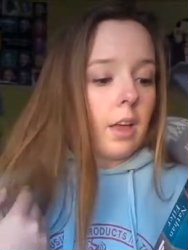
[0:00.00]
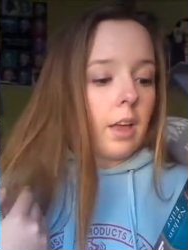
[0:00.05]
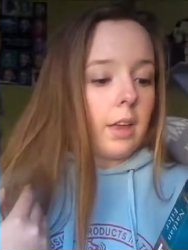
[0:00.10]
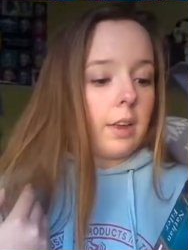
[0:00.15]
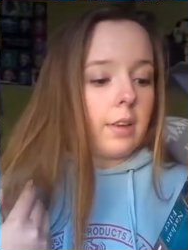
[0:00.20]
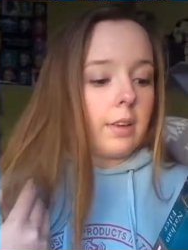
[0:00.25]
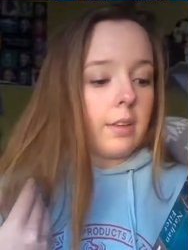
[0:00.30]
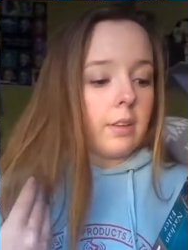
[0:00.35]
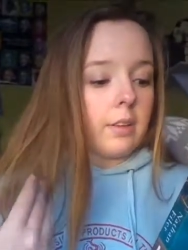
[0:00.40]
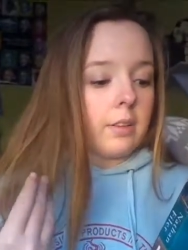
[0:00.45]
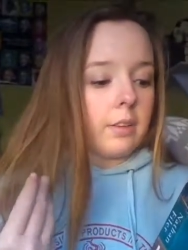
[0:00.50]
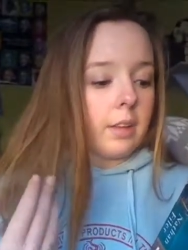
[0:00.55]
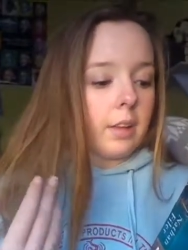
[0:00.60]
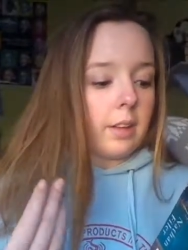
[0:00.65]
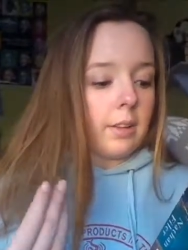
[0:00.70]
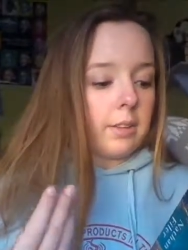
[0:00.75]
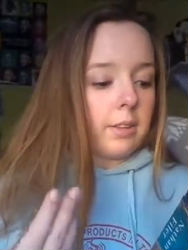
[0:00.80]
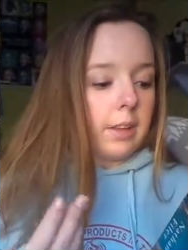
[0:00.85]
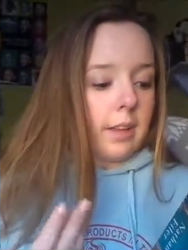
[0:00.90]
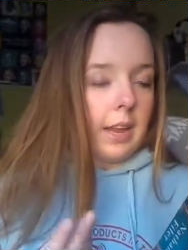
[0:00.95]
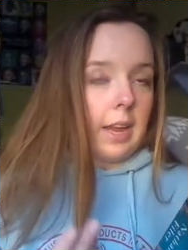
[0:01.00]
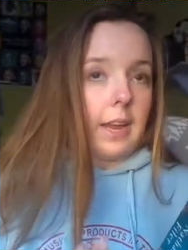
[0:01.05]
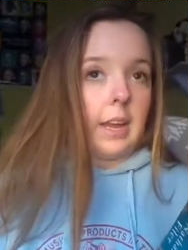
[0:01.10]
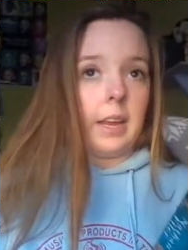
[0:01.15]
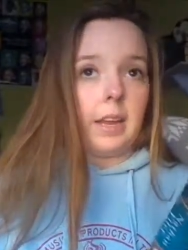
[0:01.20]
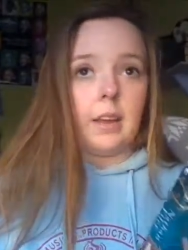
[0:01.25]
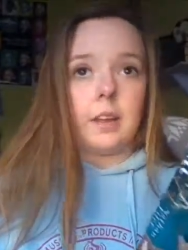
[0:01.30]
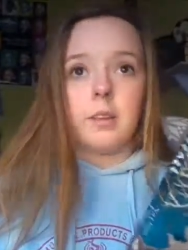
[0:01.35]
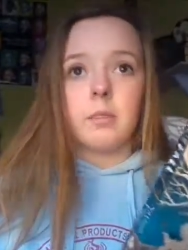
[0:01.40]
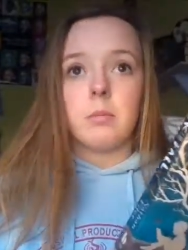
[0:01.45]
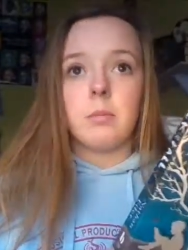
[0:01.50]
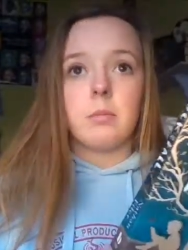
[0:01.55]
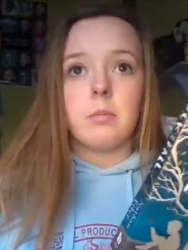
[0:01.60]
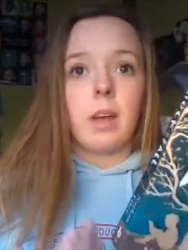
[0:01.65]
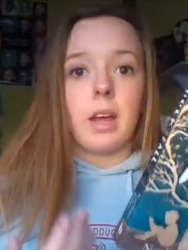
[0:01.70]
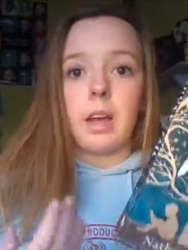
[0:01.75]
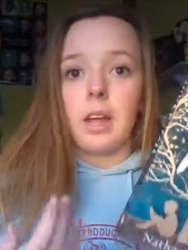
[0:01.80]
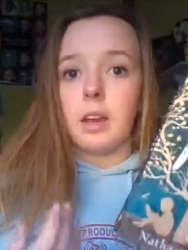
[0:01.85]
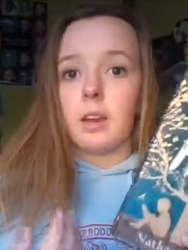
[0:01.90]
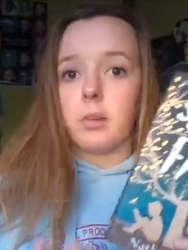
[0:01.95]
And they'll say,
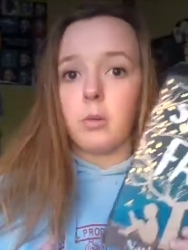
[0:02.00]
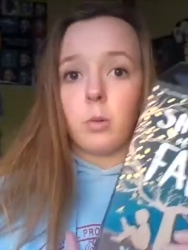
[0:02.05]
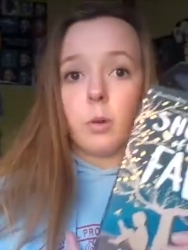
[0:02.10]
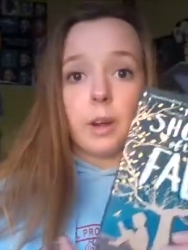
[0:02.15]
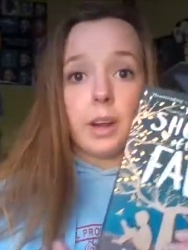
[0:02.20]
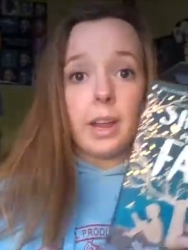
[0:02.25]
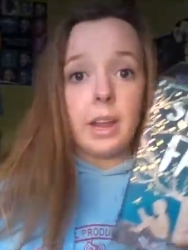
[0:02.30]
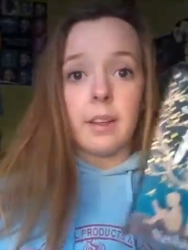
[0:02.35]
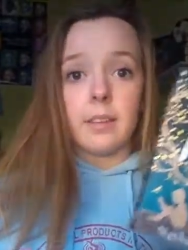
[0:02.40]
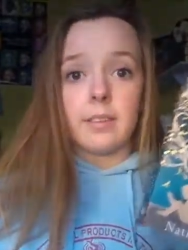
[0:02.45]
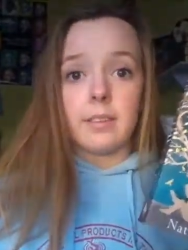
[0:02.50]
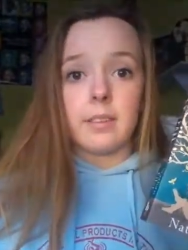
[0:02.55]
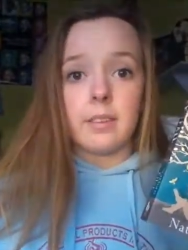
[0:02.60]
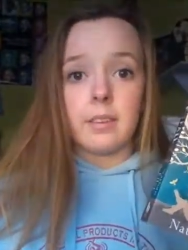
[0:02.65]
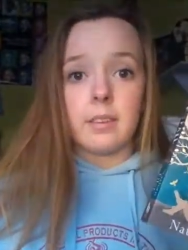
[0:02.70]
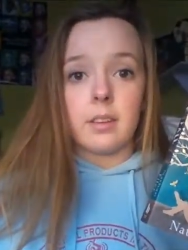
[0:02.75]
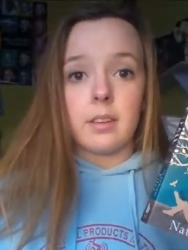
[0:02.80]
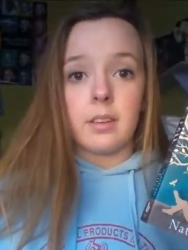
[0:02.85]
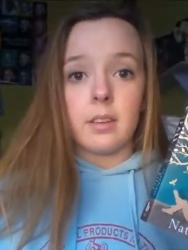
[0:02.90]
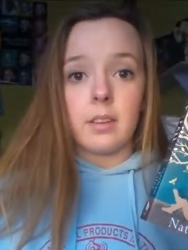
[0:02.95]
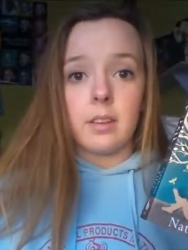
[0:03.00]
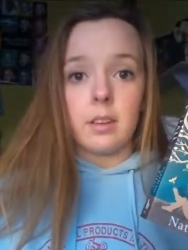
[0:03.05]
and what else?